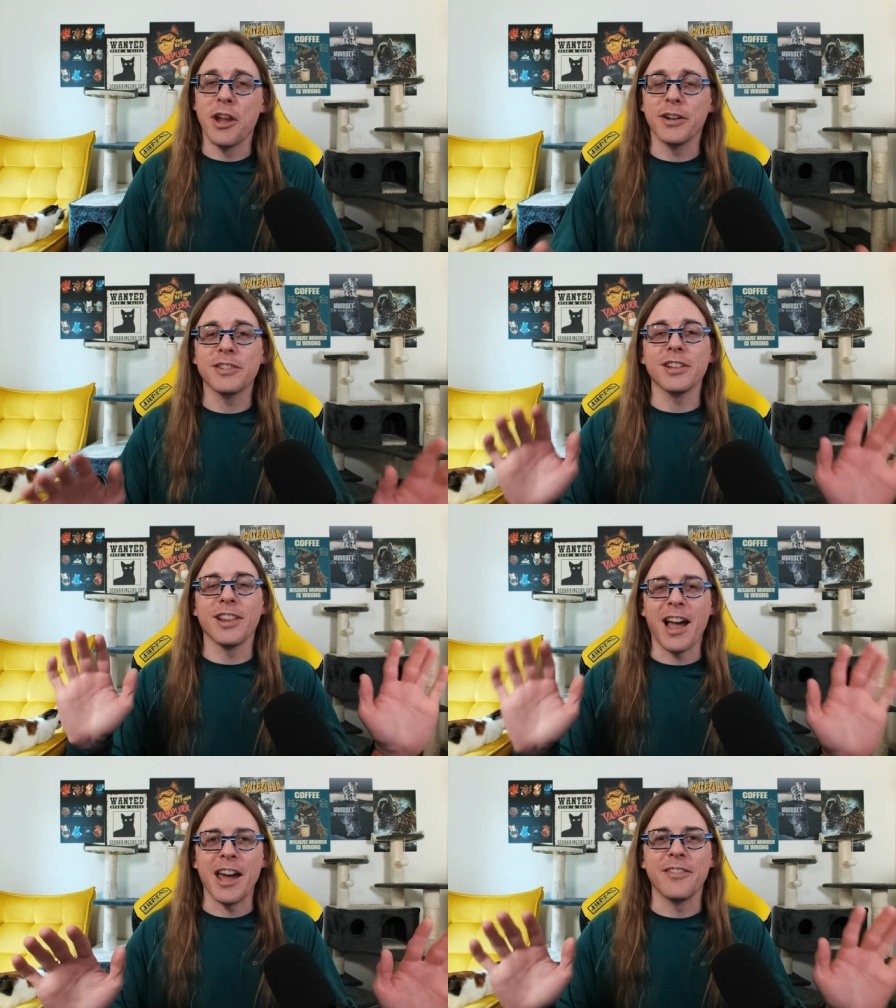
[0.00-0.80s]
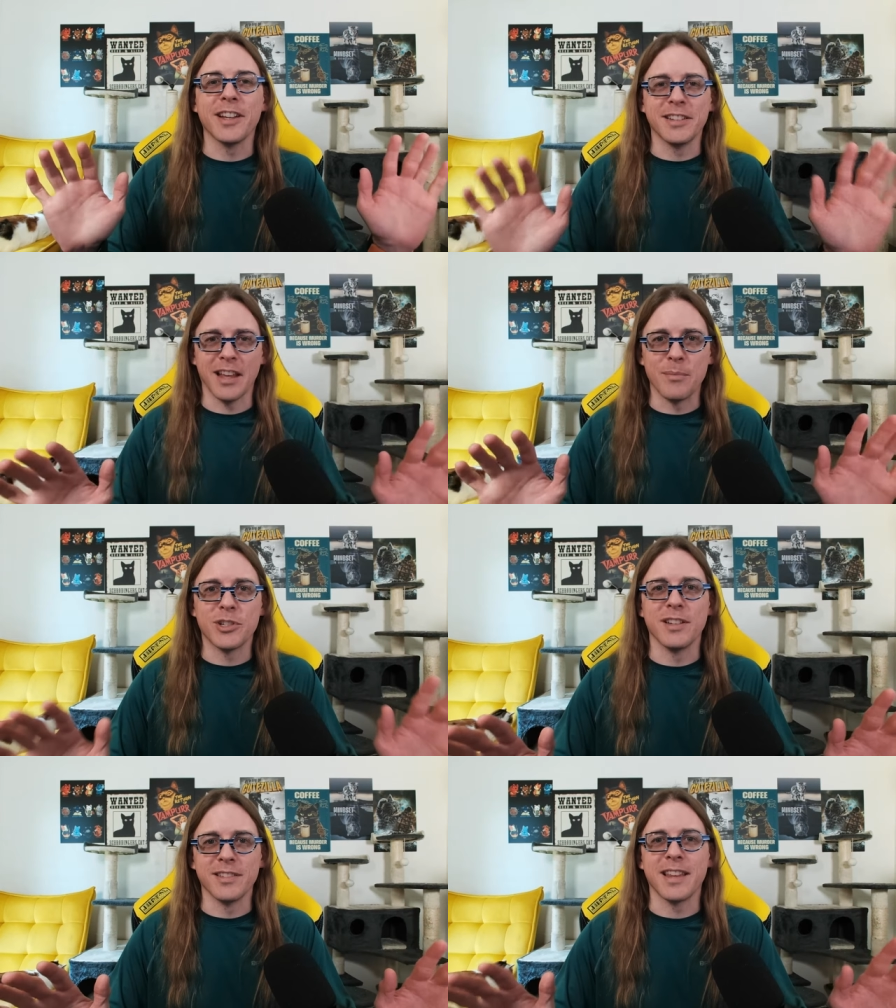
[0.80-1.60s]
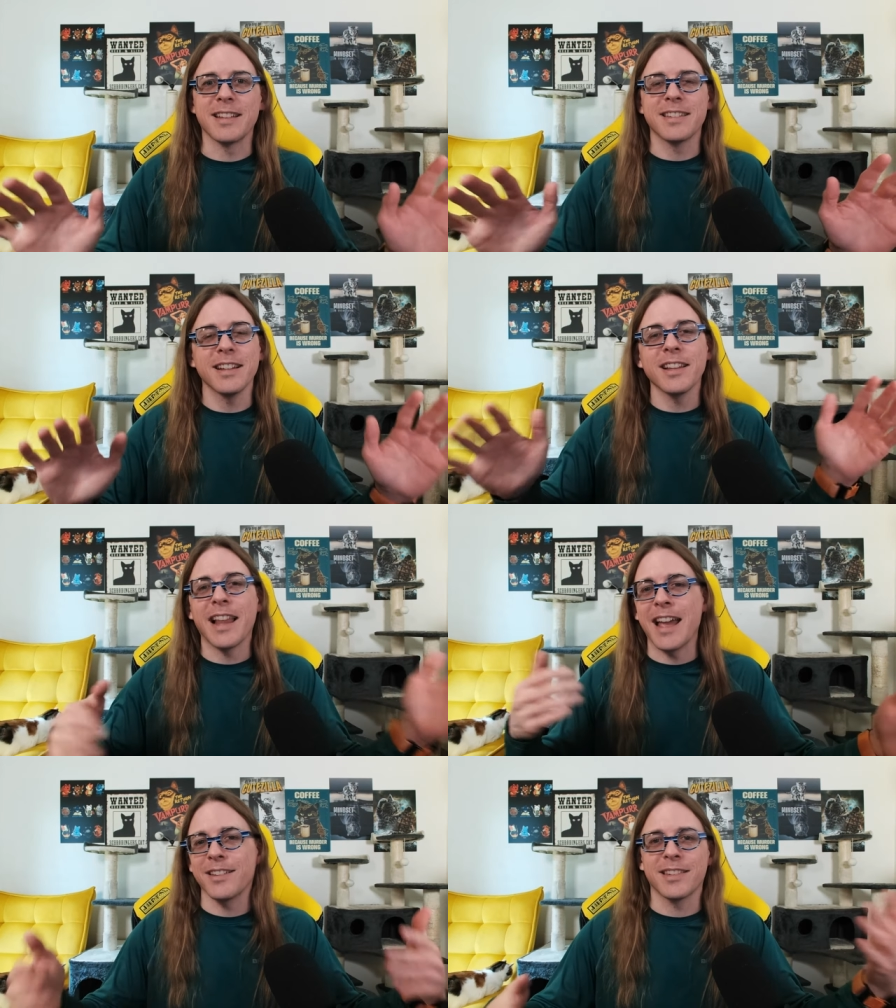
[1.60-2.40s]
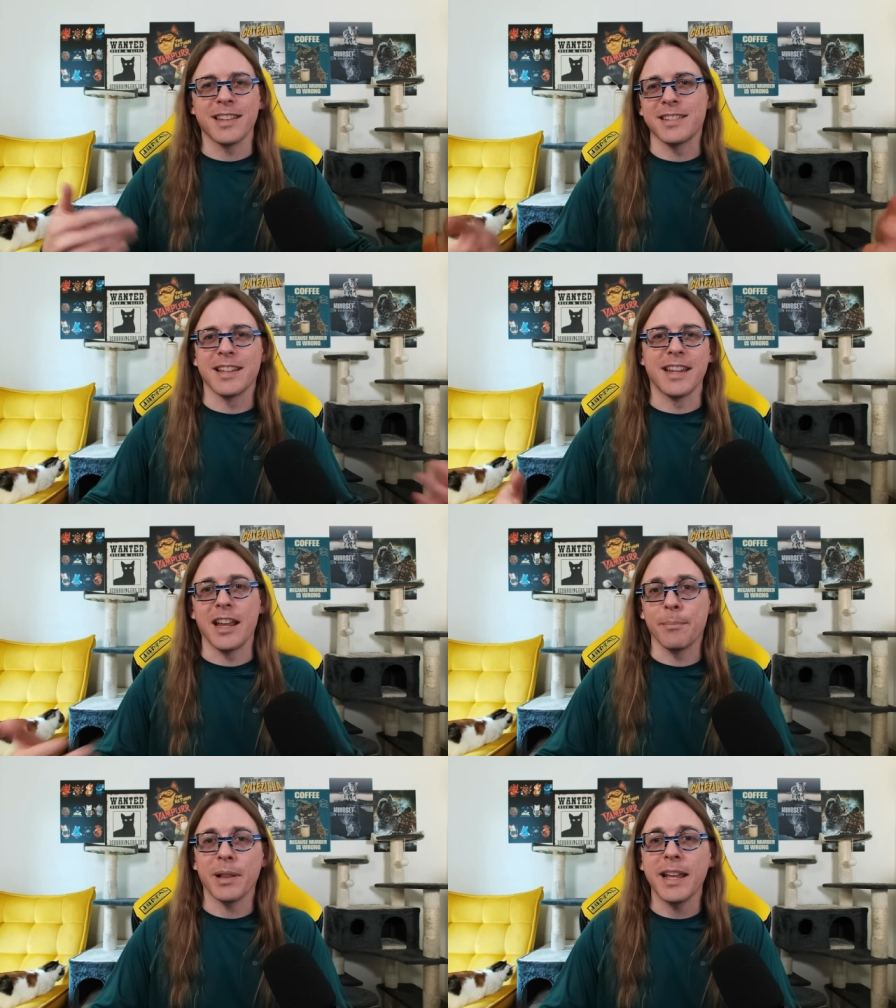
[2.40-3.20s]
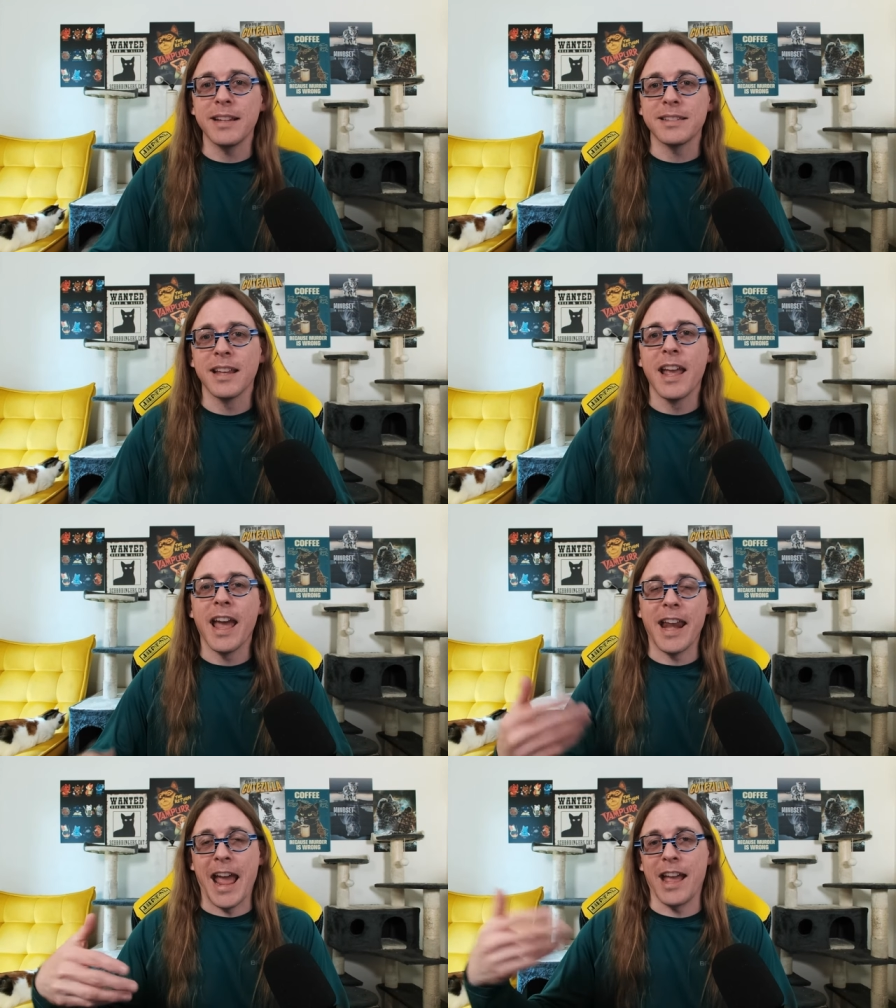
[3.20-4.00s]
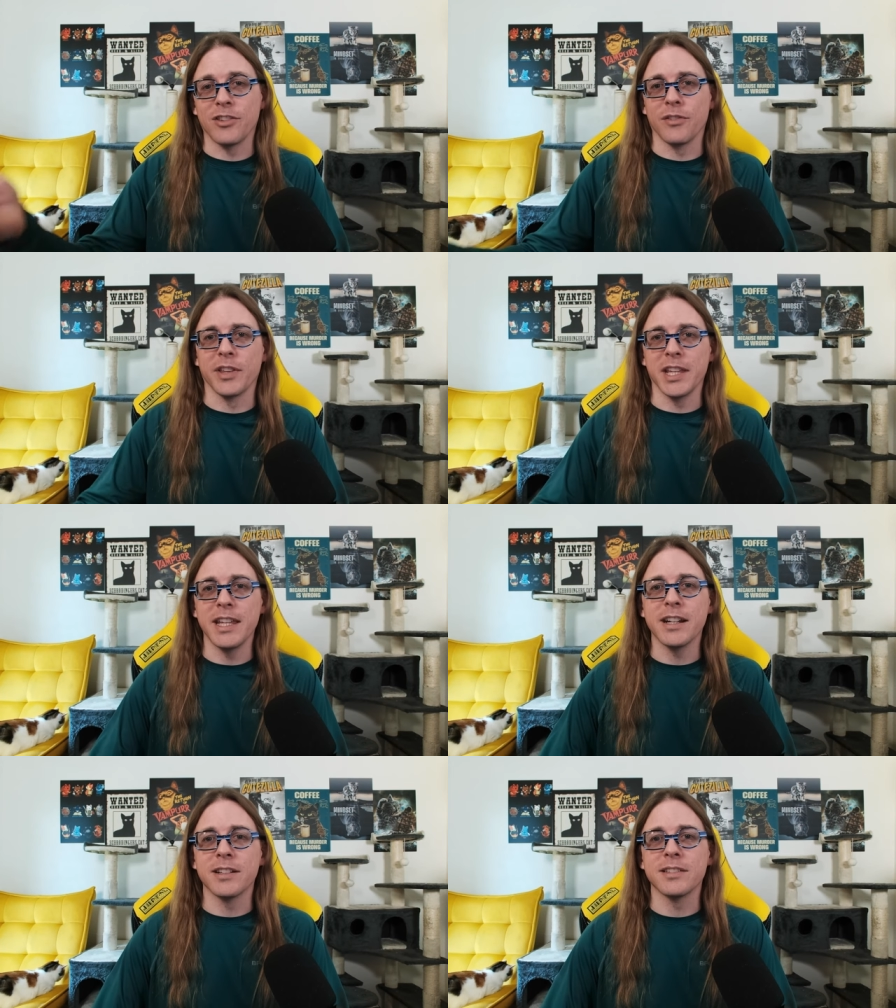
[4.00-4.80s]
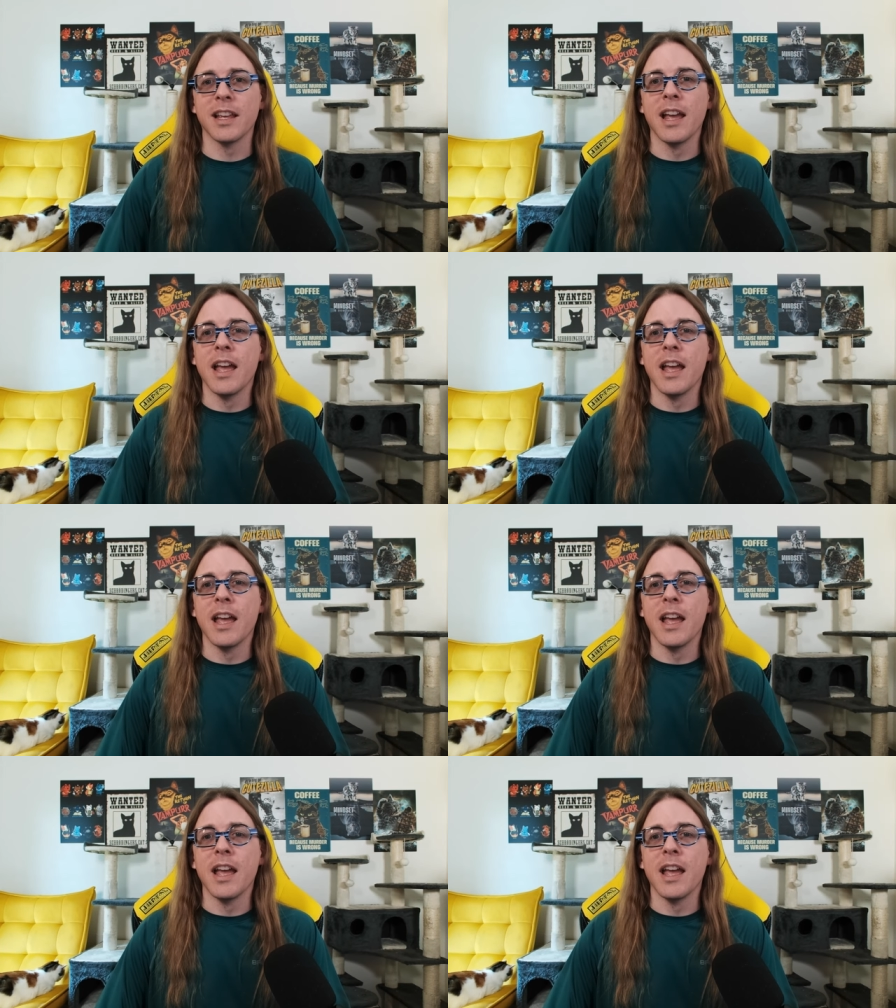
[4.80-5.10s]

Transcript: there's a lot of exemptions that still allows this to take place and has over the years.